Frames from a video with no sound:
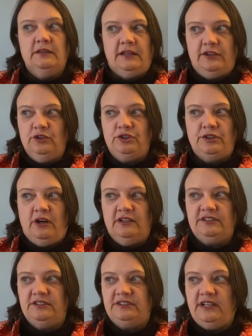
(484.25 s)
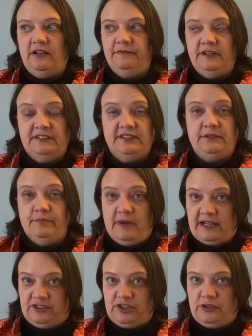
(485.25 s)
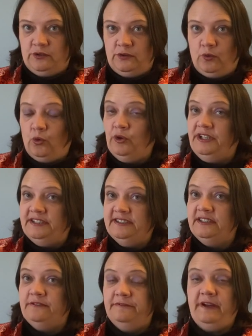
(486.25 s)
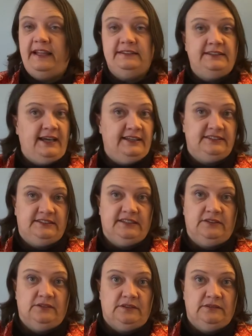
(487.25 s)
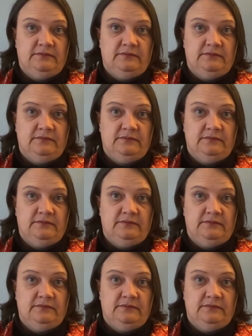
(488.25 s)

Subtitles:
Then you should ask yourself, is it magical or is it fantastical?